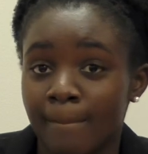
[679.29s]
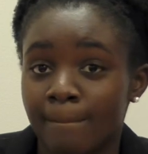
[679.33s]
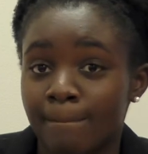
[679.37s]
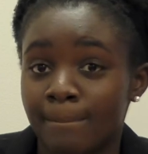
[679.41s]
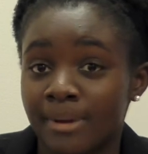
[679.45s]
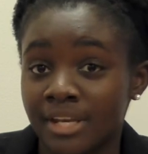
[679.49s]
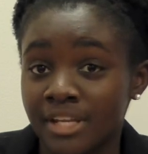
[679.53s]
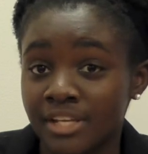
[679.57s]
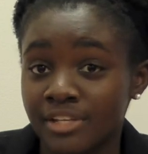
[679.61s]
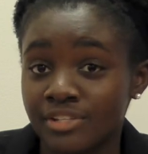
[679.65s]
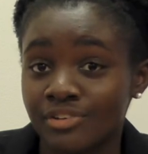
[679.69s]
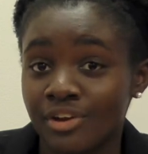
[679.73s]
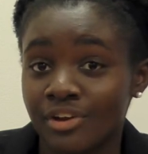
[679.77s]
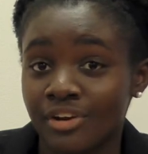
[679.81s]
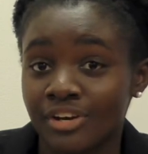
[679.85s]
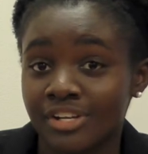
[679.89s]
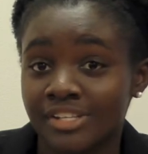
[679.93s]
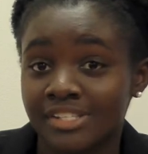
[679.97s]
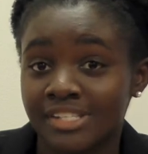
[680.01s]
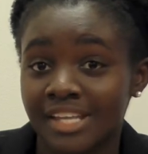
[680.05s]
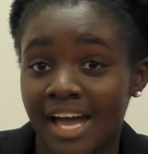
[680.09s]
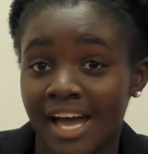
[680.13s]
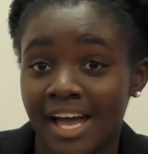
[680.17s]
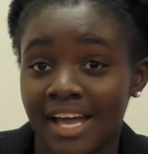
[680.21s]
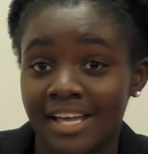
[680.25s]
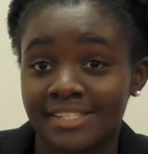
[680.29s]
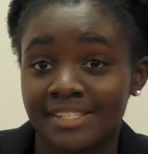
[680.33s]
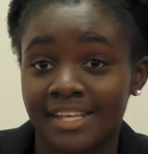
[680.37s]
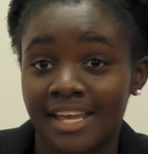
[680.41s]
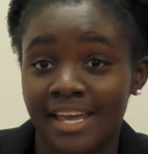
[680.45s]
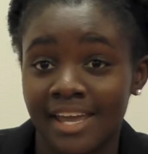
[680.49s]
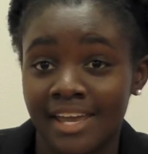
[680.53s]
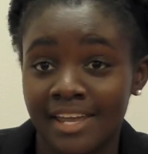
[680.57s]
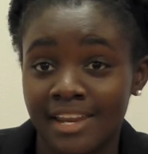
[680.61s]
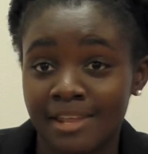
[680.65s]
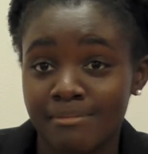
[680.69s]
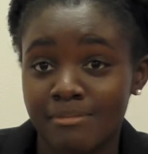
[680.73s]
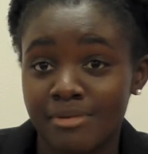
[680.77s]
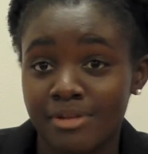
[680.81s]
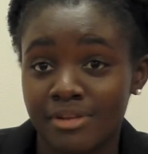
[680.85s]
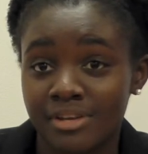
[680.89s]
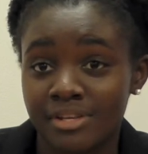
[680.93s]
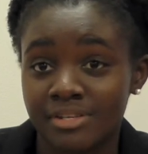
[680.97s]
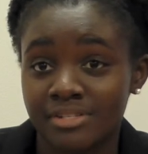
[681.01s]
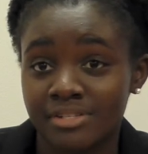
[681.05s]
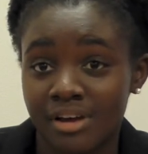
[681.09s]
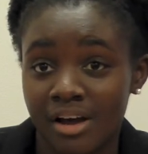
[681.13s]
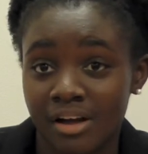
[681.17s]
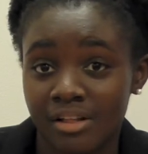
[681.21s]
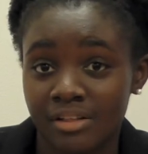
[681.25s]
Bidding started as high as $80
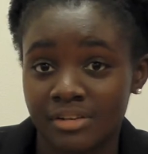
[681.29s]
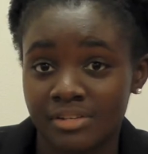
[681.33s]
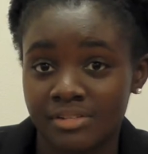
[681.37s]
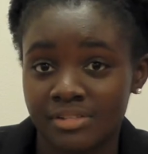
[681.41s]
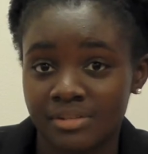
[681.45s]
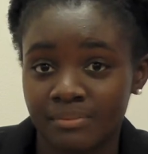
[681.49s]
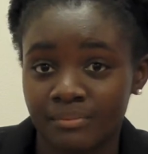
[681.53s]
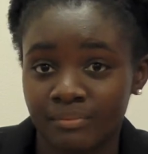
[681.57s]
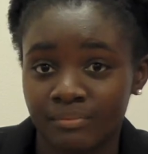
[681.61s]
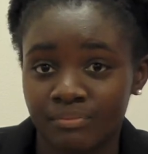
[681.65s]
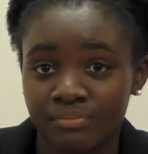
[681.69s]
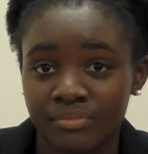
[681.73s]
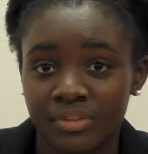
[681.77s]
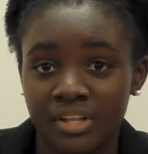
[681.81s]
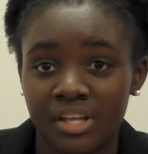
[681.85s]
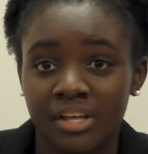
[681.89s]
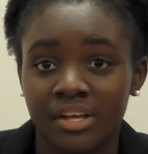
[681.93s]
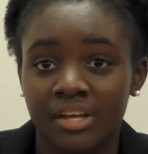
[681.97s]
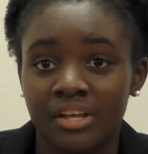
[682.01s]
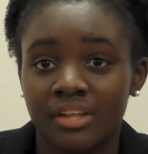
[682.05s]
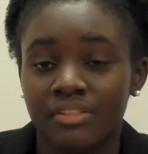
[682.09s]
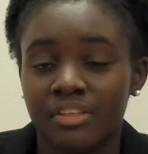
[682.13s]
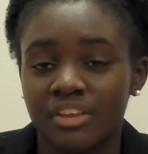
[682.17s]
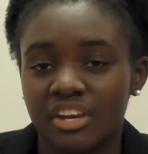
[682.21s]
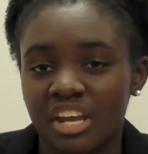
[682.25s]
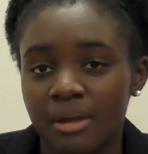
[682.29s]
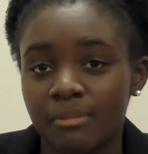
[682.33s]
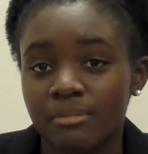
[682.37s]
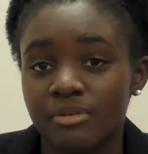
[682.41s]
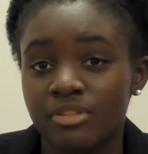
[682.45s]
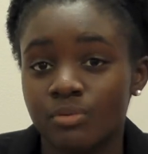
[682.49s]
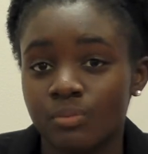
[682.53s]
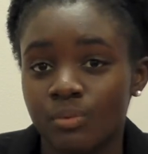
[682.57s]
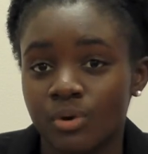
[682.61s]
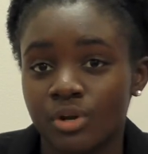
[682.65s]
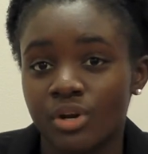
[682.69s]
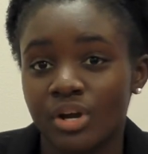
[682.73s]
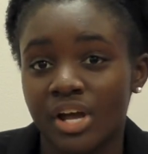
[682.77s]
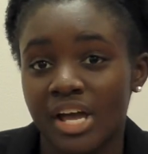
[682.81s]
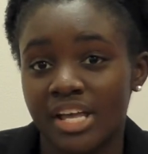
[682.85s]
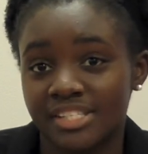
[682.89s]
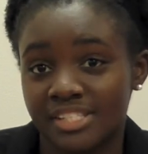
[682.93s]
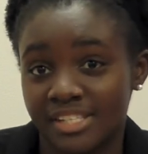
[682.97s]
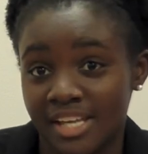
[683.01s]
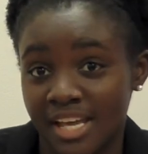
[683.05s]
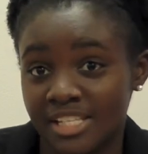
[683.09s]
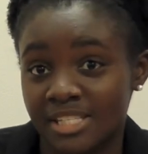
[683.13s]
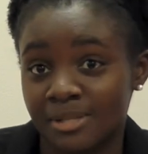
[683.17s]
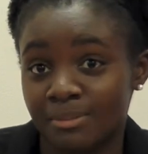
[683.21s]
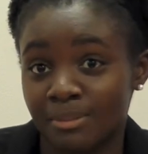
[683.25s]
million. The name of the winner has
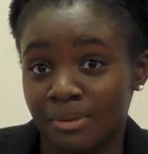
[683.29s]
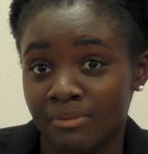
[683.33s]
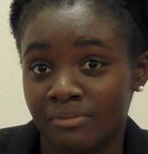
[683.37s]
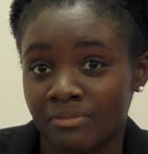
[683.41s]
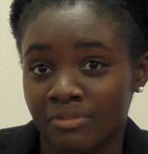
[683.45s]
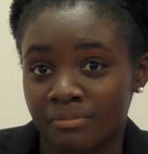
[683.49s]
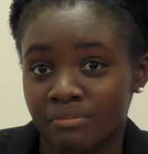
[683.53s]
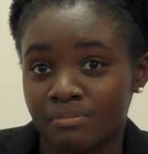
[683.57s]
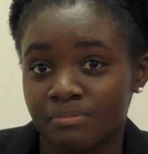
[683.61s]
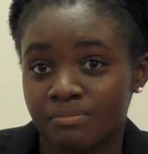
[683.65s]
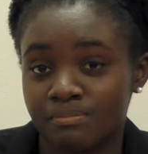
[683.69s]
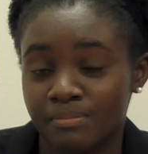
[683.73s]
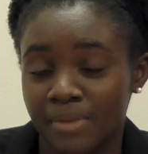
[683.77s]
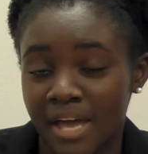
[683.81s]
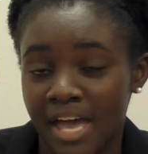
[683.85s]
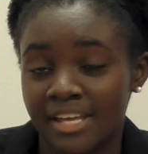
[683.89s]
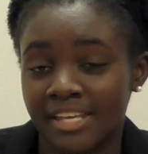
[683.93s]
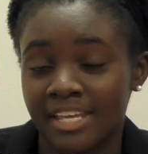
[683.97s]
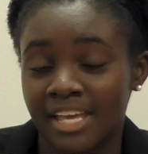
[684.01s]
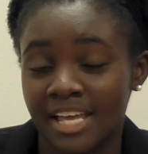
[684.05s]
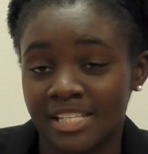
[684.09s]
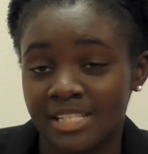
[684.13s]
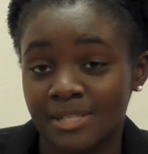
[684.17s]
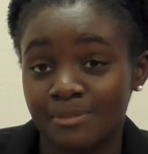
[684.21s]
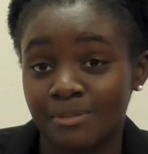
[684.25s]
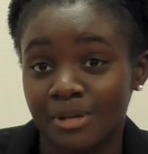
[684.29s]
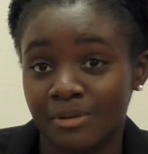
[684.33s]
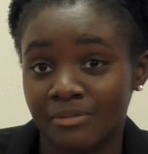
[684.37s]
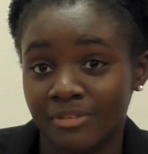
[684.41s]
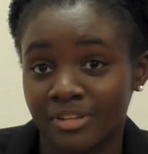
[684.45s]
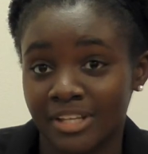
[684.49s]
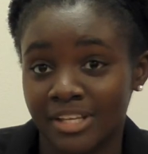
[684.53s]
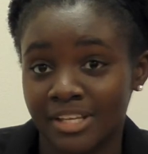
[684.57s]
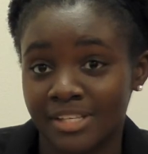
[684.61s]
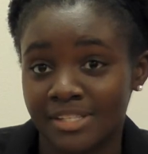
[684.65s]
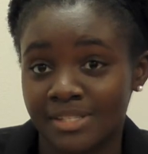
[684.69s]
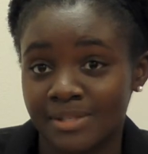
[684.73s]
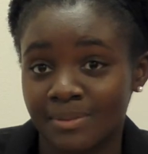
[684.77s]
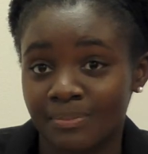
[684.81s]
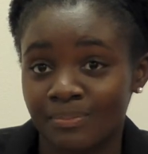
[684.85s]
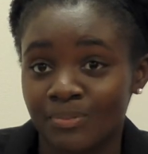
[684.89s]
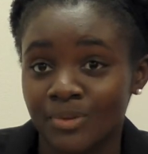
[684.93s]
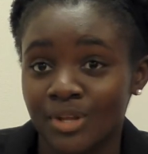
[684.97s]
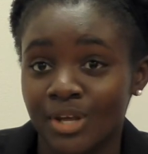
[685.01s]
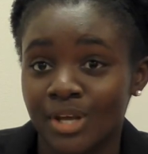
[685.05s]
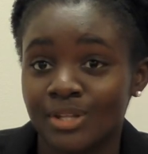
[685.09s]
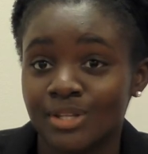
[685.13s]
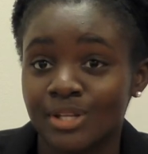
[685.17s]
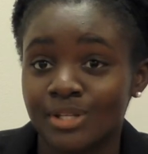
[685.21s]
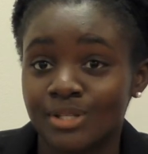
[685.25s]
yet to be released.
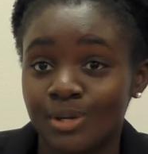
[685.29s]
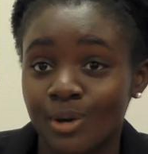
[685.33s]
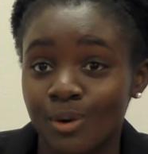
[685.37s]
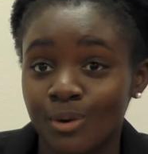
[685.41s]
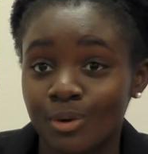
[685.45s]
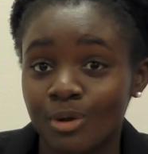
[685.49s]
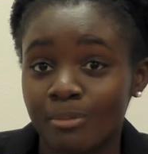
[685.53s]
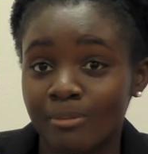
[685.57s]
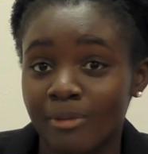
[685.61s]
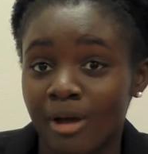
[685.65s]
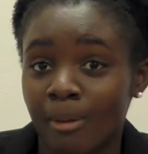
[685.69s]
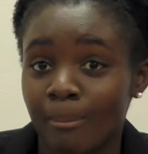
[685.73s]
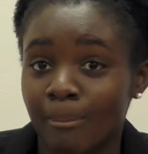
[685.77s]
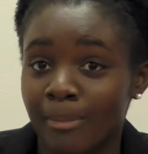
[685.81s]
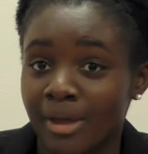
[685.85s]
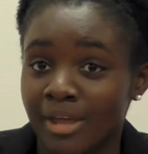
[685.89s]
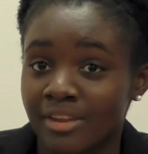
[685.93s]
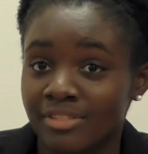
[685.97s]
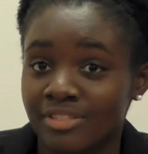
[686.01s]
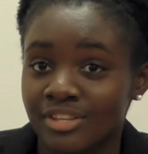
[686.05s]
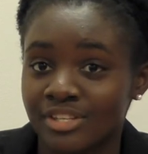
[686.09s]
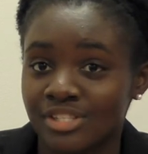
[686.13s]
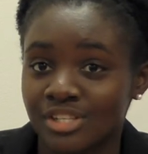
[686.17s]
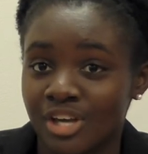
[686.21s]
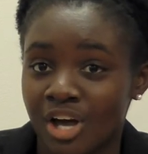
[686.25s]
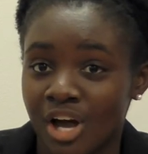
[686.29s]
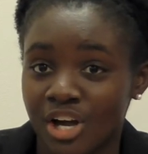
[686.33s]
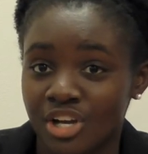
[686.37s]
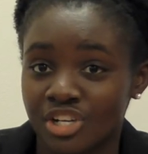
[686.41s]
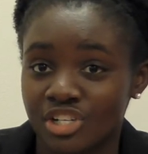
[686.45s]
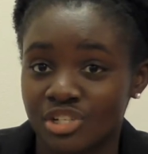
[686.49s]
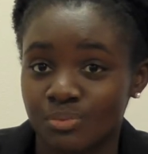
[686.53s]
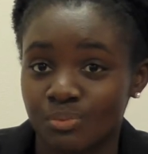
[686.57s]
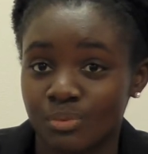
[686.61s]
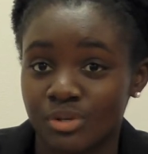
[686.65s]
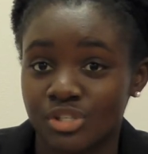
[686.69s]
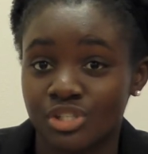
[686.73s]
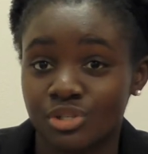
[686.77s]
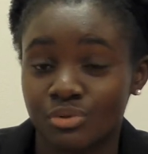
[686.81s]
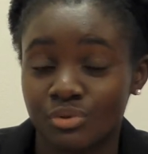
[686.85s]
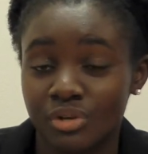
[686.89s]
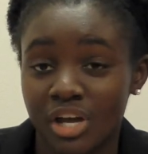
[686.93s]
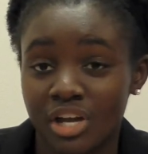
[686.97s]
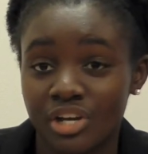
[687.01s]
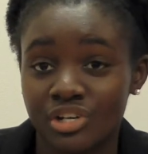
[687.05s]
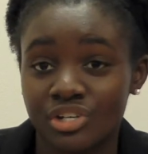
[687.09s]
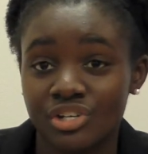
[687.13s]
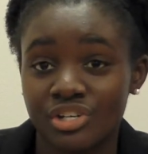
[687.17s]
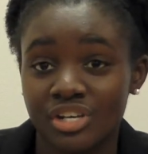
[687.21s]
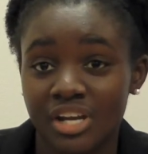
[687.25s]
The total amount made at this auction was
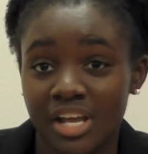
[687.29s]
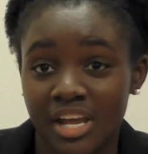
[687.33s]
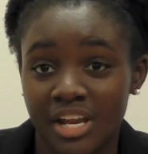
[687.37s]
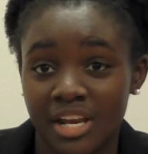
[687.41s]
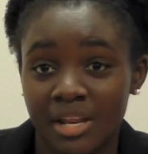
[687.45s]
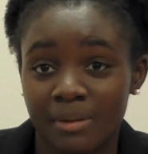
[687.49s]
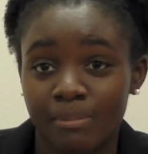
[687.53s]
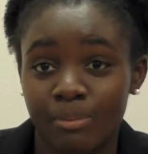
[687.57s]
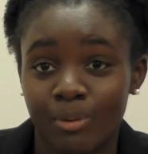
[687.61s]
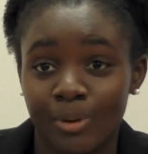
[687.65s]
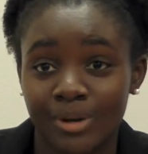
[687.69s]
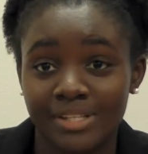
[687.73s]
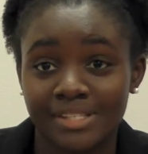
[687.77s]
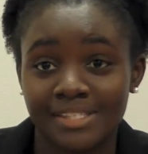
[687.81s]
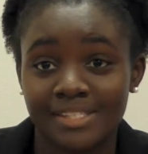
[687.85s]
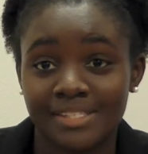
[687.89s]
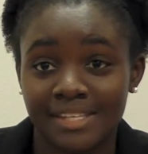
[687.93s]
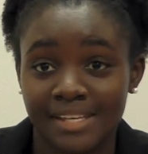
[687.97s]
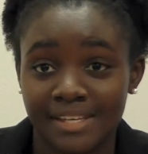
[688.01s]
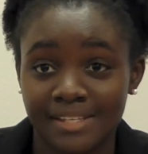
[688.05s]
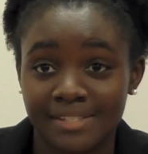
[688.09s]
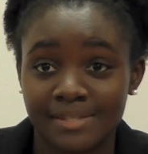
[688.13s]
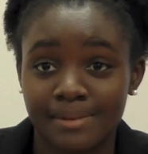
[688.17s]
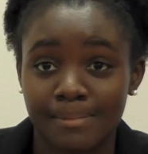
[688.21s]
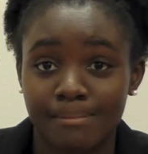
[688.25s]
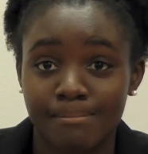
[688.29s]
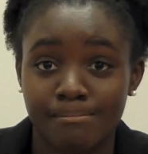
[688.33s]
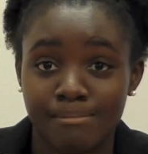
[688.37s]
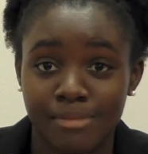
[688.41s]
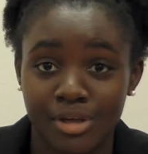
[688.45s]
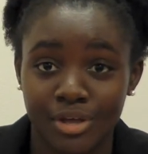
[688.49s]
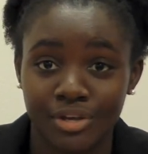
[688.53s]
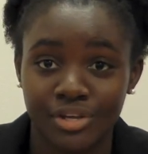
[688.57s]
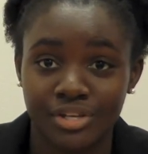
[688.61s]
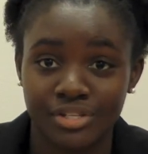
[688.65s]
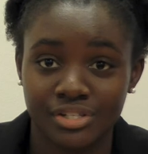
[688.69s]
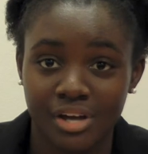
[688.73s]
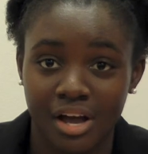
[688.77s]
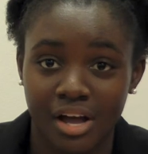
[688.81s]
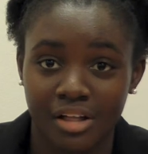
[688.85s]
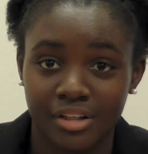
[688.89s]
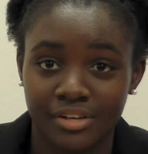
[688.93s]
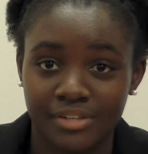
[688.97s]
$380.6 million.